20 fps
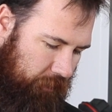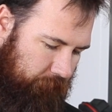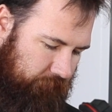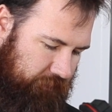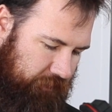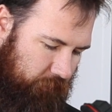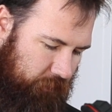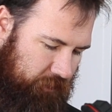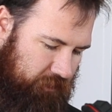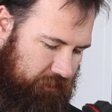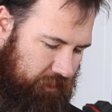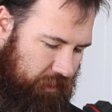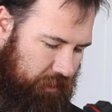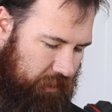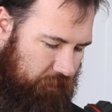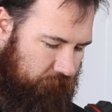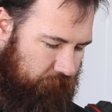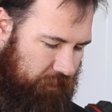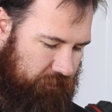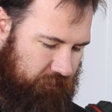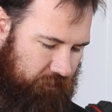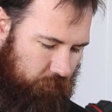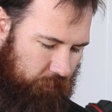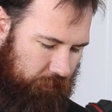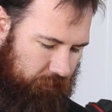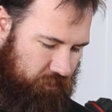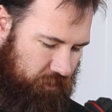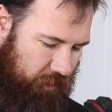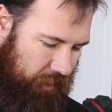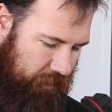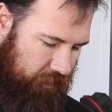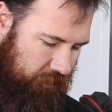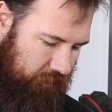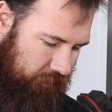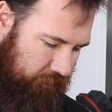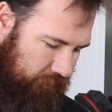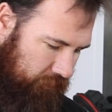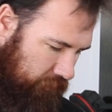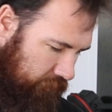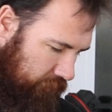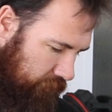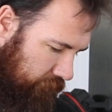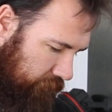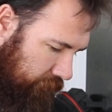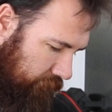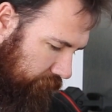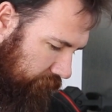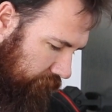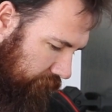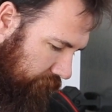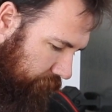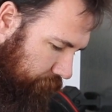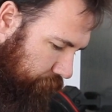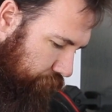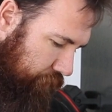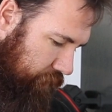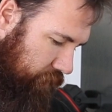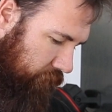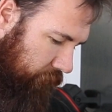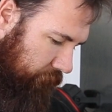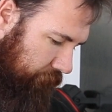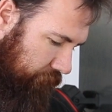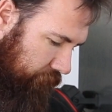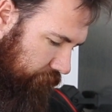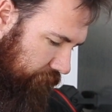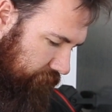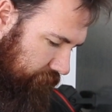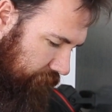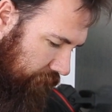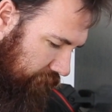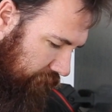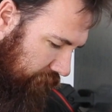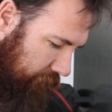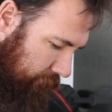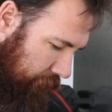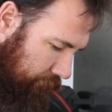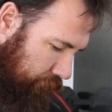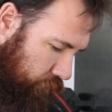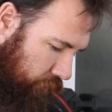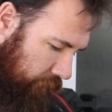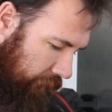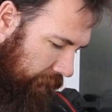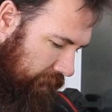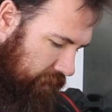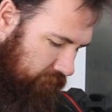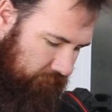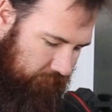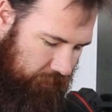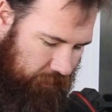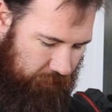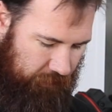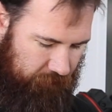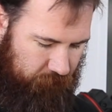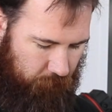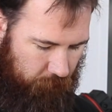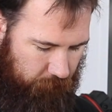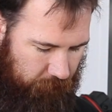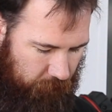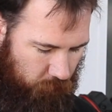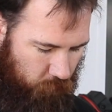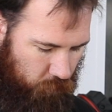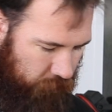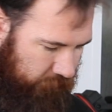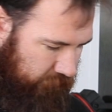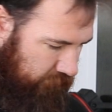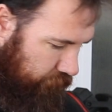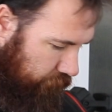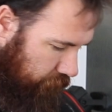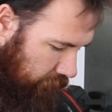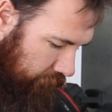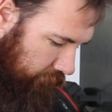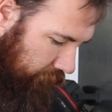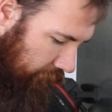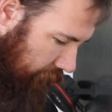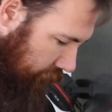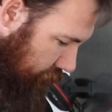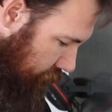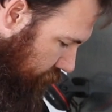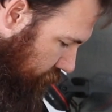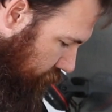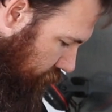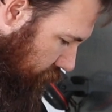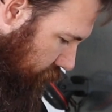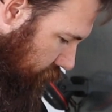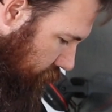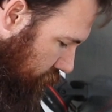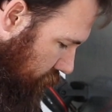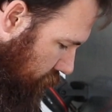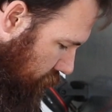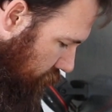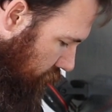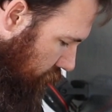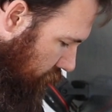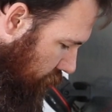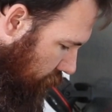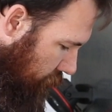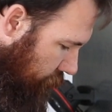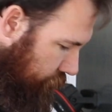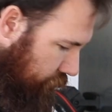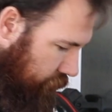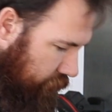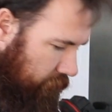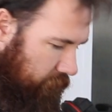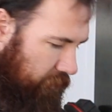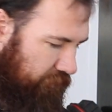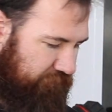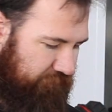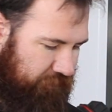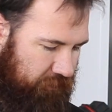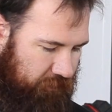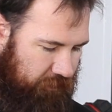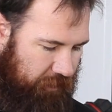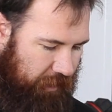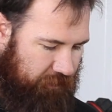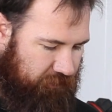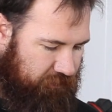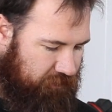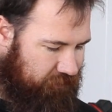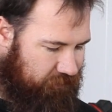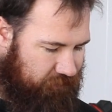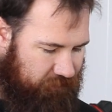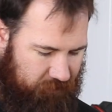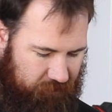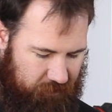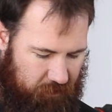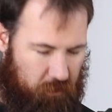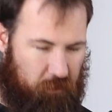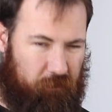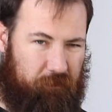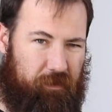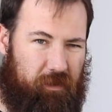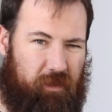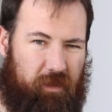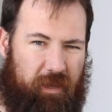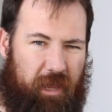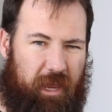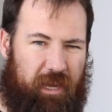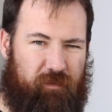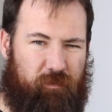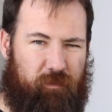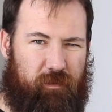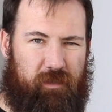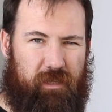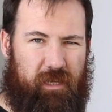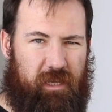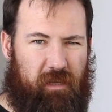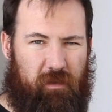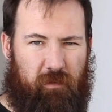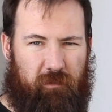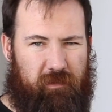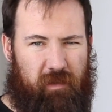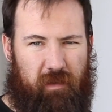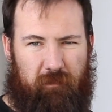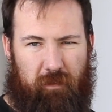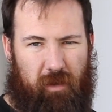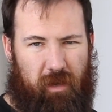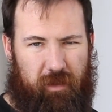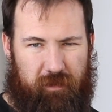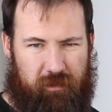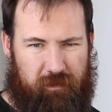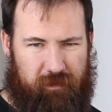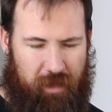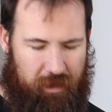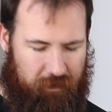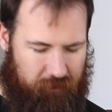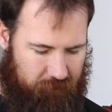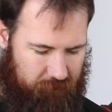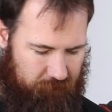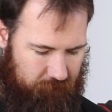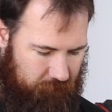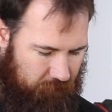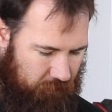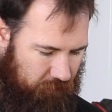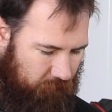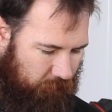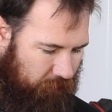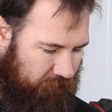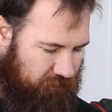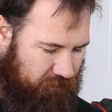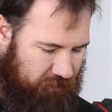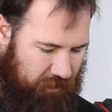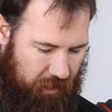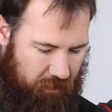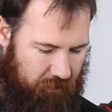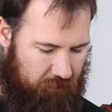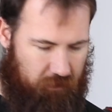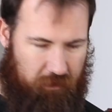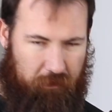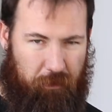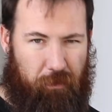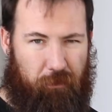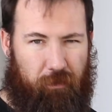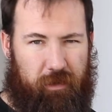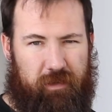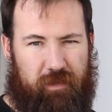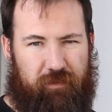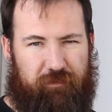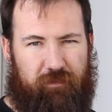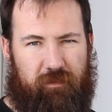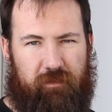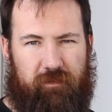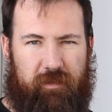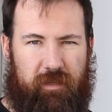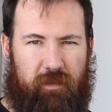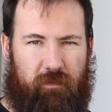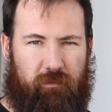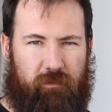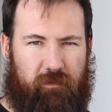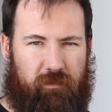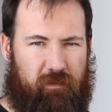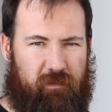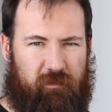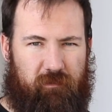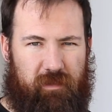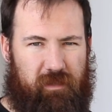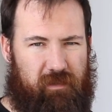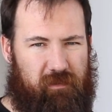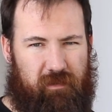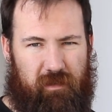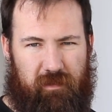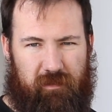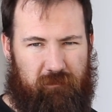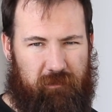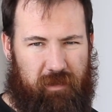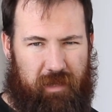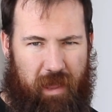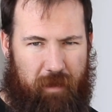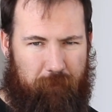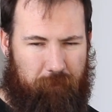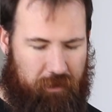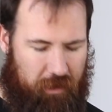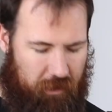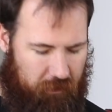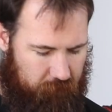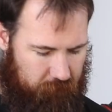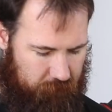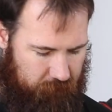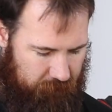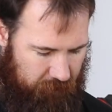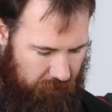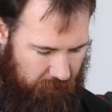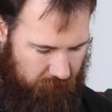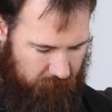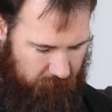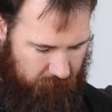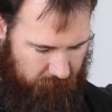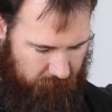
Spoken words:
So we're just going to give these a quick check. I'm pretty confident these are going to be 0.8, and that's what we'd want to run it at. Just got my feeler gauge. This is a single feeler gauge, but you can also buy the sets. I just carry like 3 different singles because we just use them to gap plugs. So